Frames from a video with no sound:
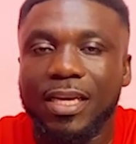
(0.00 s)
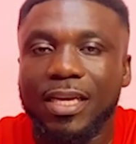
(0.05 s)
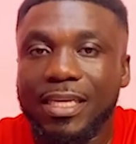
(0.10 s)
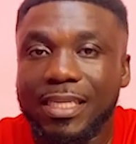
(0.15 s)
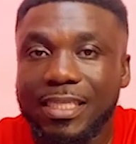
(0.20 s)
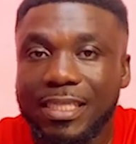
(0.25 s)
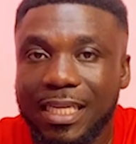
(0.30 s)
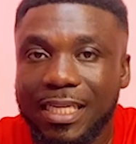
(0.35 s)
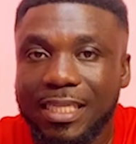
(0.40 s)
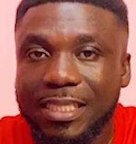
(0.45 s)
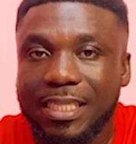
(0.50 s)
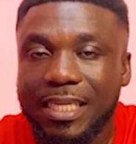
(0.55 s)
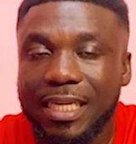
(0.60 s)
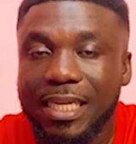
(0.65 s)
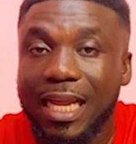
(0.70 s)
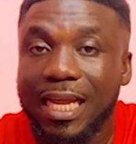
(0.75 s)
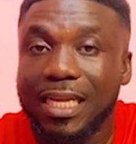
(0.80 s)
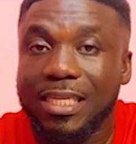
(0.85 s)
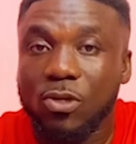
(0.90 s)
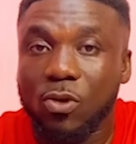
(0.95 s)
Is as a
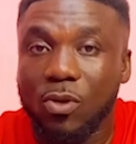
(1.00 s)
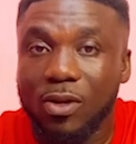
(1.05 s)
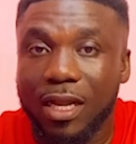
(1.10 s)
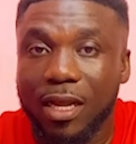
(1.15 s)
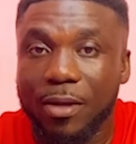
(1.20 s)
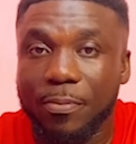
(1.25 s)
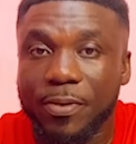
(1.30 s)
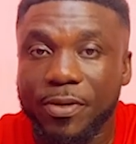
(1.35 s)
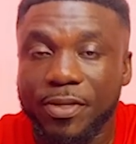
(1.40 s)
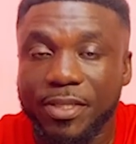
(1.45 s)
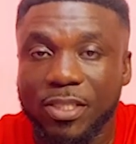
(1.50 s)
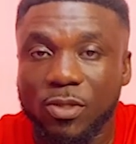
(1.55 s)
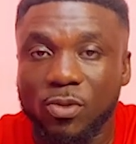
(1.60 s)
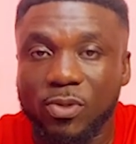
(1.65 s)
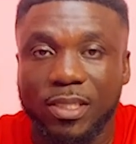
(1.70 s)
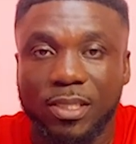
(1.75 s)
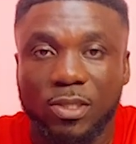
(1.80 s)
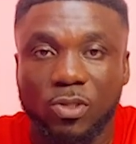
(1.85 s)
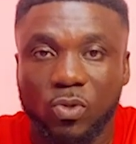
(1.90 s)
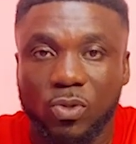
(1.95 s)
last call up,
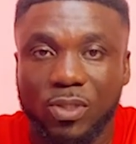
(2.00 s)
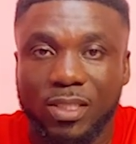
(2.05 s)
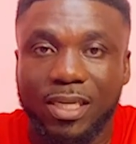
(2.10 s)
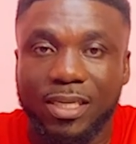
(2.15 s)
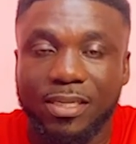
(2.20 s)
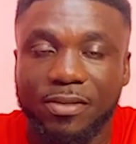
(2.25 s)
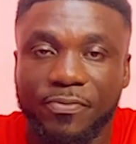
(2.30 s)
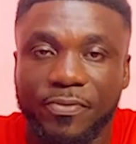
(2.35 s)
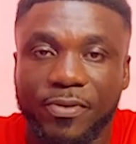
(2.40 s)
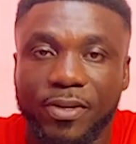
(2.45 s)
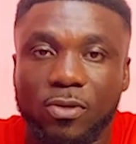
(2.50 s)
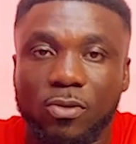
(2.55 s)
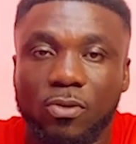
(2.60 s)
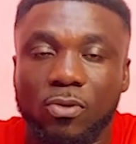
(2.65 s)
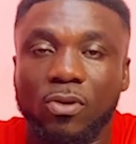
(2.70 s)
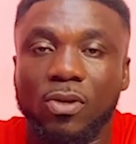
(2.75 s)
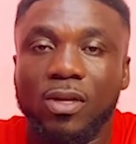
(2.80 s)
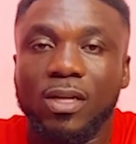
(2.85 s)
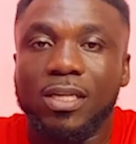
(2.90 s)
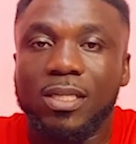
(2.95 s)
Chrisutin to start a friend
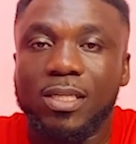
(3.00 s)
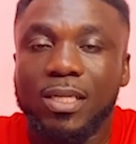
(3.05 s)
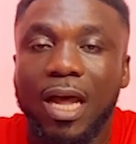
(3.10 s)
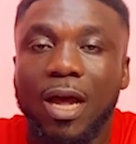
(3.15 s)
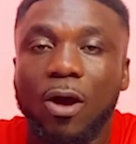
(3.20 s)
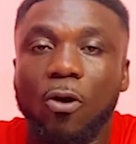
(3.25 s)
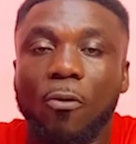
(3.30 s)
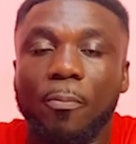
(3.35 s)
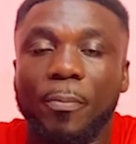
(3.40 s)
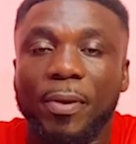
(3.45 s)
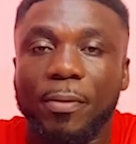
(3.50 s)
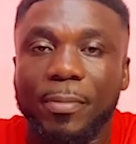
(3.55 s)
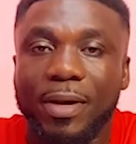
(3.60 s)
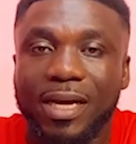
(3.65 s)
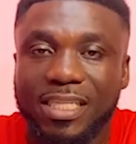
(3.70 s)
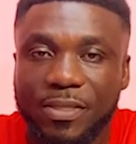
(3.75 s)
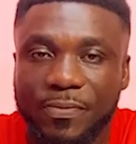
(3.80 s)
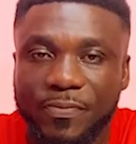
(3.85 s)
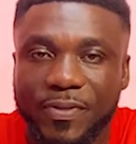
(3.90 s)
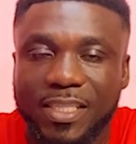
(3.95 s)
no. Na open
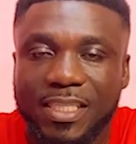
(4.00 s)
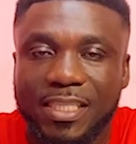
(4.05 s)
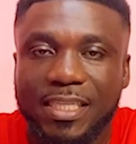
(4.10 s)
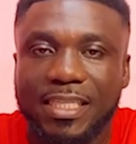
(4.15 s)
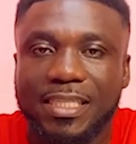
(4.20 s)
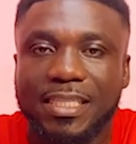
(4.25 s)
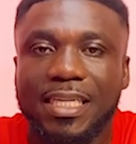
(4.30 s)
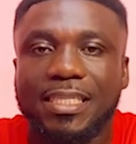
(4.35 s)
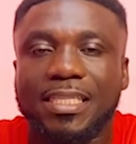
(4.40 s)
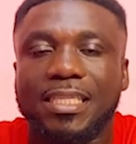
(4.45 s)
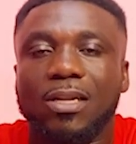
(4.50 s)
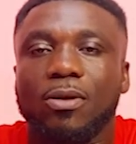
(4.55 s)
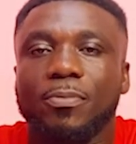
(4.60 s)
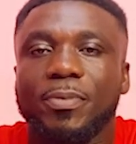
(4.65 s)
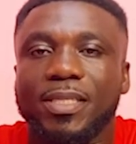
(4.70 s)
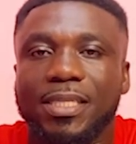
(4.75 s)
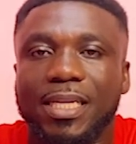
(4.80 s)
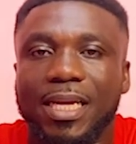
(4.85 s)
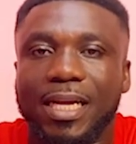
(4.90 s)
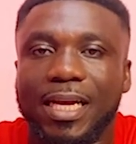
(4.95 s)
match fitness and some of
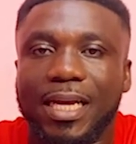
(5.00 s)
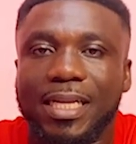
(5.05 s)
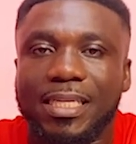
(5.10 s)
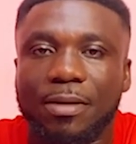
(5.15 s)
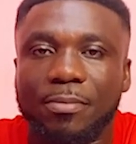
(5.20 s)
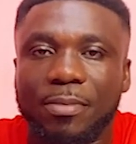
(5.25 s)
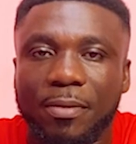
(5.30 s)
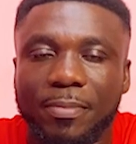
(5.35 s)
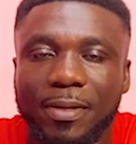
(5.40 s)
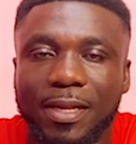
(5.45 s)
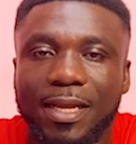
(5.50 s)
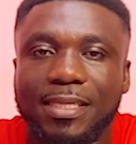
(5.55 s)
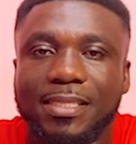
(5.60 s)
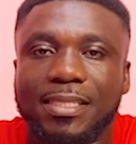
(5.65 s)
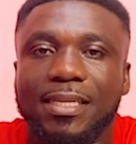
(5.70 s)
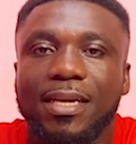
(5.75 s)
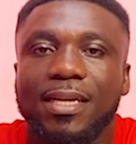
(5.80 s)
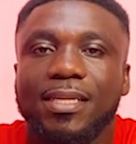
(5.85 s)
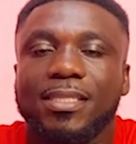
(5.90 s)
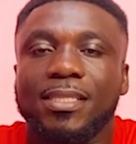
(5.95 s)
the second, they are my Black
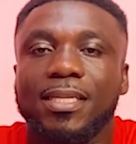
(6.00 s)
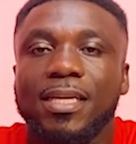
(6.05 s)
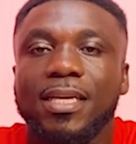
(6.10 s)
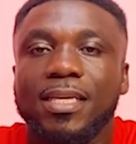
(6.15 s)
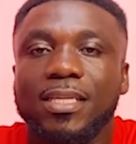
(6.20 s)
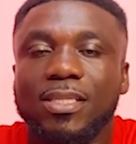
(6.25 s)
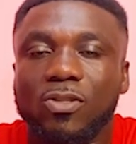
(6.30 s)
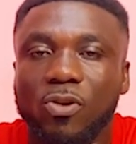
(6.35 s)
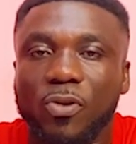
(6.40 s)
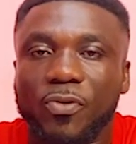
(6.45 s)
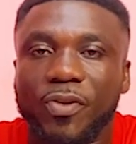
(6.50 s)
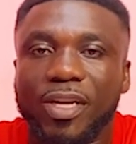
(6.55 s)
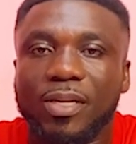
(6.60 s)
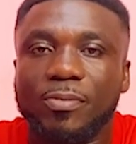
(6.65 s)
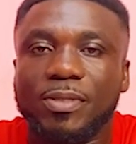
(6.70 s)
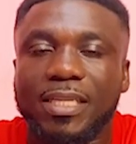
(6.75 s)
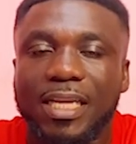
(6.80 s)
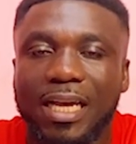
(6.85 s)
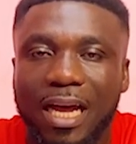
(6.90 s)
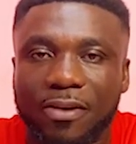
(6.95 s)
Stars. No shame
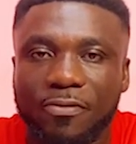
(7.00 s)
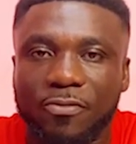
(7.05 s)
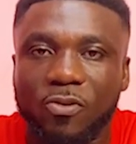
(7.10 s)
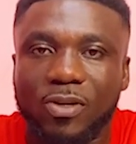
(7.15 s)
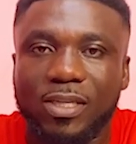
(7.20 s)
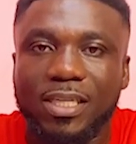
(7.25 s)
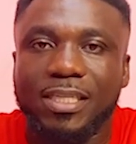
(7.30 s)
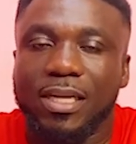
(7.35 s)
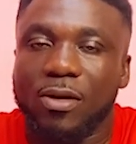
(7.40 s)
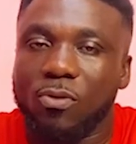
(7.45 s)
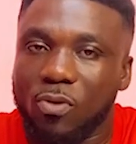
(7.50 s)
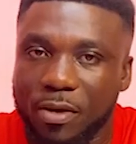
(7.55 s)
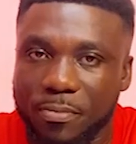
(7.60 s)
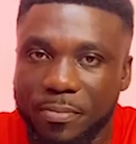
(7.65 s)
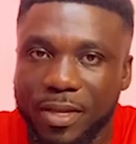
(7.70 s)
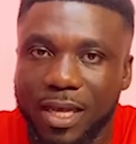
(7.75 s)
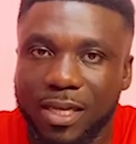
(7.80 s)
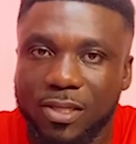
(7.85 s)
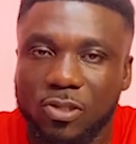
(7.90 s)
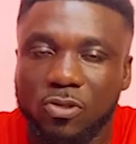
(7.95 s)
to say AFCON, they are going to
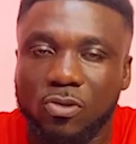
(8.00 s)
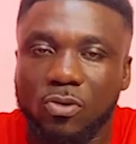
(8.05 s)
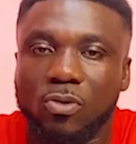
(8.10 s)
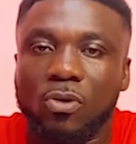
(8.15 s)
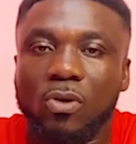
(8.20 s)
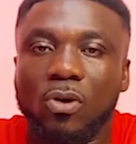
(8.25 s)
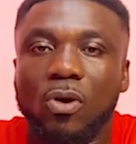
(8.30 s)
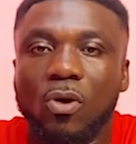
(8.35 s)
be as no.